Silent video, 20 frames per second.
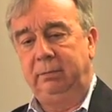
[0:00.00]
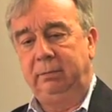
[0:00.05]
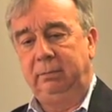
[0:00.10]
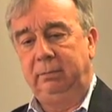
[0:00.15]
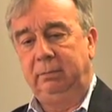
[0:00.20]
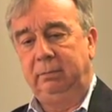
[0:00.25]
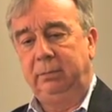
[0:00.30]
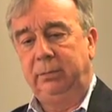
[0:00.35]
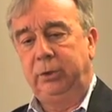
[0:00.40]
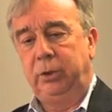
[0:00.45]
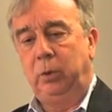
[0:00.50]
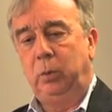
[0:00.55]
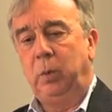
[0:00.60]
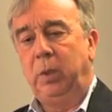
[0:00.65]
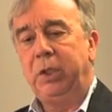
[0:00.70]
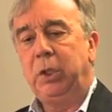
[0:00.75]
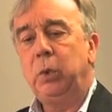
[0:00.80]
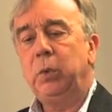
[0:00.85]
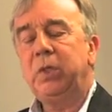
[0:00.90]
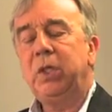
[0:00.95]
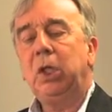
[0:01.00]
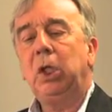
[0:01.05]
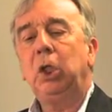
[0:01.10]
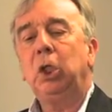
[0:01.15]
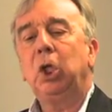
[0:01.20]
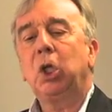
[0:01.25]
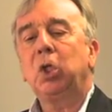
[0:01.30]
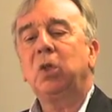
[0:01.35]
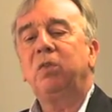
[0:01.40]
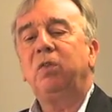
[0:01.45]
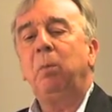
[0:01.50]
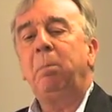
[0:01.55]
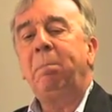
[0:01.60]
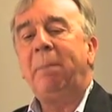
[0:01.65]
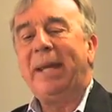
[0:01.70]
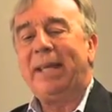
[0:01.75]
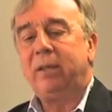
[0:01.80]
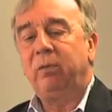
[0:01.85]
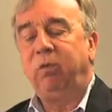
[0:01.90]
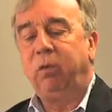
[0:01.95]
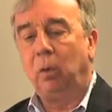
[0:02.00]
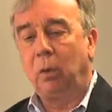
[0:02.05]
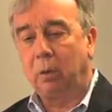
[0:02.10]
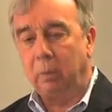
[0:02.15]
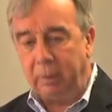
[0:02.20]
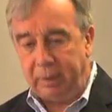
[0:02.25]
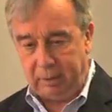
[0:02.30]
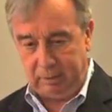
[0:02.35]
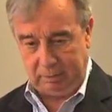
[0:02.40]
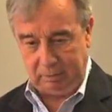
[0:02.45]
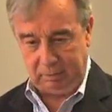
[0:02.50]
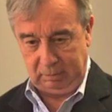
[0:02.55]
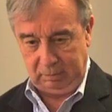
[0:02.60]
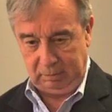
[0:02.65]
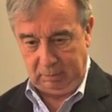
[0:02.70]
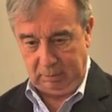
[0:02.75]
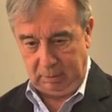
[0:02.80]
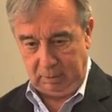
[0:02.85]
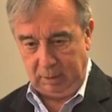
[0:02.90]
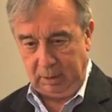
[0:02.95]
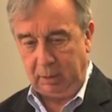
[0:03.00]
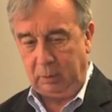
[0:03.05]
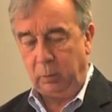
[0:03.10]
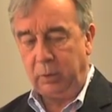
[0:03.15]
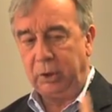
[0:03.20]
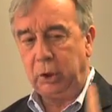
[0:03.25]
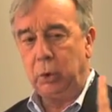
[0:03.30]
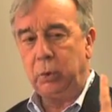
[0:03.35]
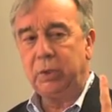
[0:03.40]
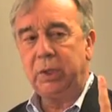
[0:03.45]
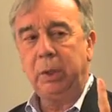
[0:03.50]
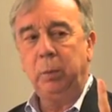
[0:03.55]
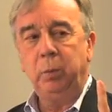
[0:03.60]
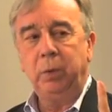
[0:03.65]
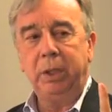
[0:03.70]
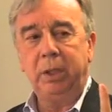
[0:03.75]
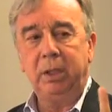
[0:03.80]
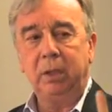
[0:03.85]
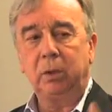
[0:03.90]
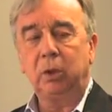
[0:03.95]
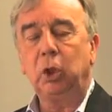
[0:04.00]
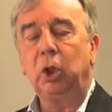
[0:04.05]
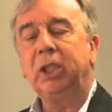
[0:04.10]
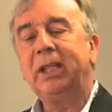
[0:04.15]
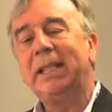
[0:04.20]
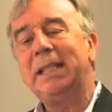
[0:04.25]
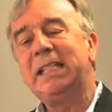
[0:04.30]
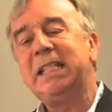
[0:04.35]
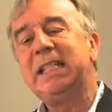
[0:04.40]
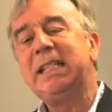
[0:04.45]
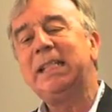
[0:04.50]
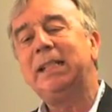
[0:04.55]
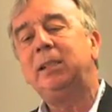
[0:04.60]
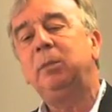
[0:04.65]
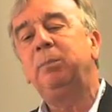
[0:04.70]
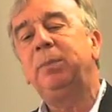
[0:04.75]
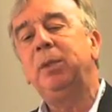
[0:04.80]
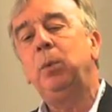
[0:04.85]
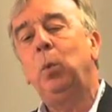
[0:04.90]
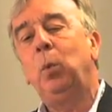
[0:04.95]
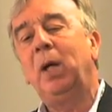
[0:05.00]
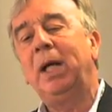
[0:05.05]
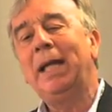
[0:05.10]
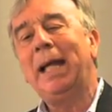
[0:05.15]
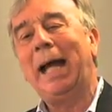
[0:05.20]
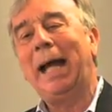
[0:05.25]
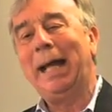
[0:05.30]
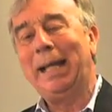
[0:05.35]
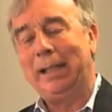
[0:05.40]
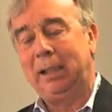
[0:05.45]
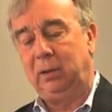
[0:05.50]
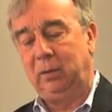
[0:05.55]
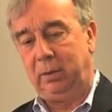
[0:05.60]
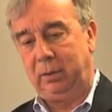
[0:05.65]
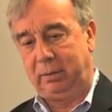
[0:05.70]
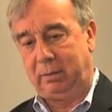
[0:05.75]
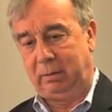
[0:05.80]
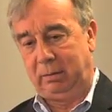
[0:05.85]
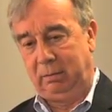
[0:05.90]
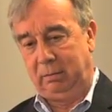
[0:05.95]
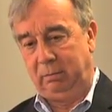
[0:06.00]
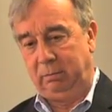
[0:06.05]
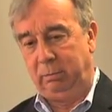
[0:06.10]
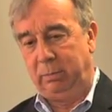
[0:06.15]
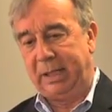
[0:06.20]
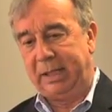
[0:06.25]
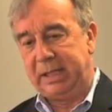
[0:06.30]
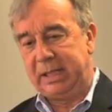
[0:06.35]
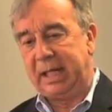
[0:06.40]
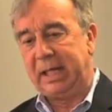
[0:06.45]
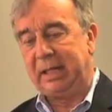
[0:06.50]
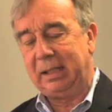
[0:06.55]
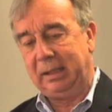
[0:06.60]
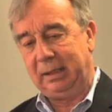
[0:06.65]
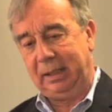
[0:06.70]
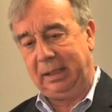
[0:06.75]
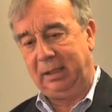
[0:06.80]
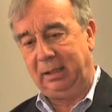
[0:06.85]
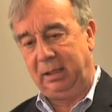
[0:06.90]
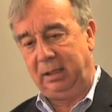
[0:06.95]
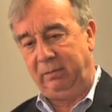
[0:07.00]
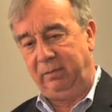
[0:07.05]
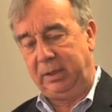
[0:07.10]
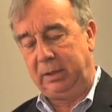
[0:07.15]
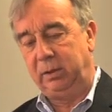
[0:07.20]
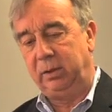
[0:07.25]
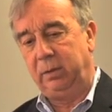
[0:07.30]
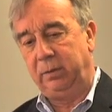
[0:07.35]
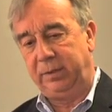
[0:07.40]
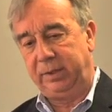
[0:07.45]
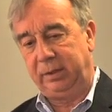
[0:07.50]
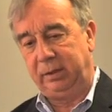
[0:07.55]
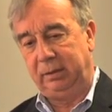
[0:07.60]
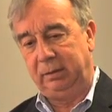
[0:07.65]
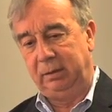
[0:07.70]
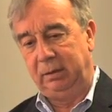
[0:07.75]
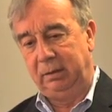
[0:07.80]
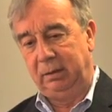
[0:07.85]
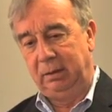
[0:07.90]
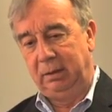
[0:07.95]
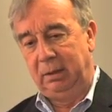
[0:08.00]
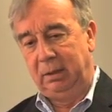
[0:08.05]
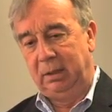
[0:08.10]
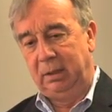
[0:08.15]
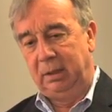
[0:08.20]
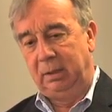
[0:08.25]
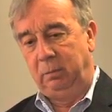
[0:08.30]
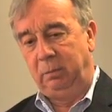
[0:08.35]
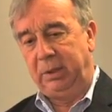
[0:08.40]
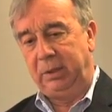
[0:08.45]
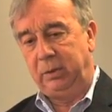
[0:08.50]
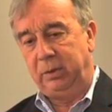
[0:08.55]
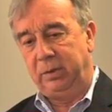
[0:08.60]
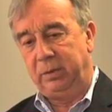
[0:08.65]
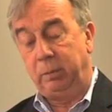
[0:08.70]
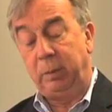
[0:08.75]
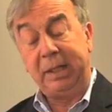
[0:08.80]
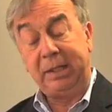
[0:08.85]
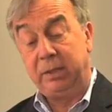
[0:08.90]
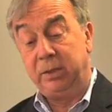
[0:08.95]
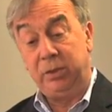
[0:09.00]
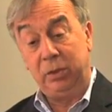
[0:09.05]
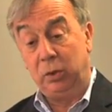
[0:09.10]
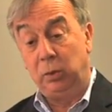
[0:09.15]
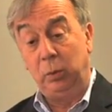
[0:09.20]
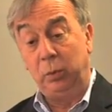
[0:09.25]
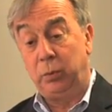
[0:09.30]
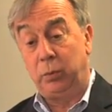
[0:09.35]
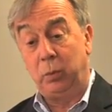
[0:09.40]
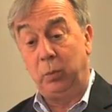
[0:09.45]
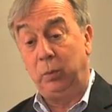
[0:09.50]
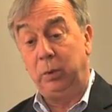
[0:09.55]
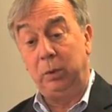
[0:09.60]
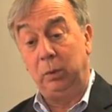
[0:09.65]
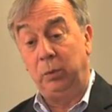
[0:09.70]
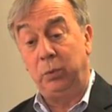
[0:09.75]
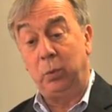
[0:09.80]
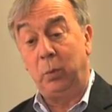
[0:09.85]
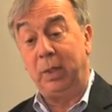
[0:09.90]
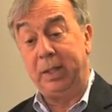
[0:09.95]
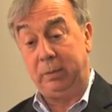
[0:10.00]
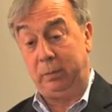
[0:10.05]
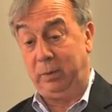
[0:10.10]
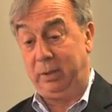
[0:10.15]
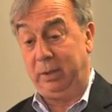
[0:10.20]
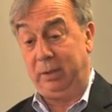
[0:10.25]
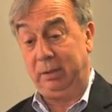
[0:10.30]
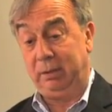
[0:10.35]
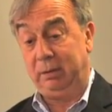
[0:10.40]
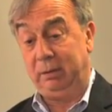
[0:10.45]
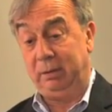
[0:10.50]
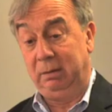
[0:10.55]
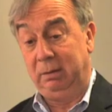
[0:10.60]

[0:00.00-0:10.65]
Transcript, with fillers: Okay. So we're using a lot of metformin, and we're using what they're called the G L P one analogs, mm-hmm. Bayera and Victosa, mm-hmm. because patients lose, lose weight with that.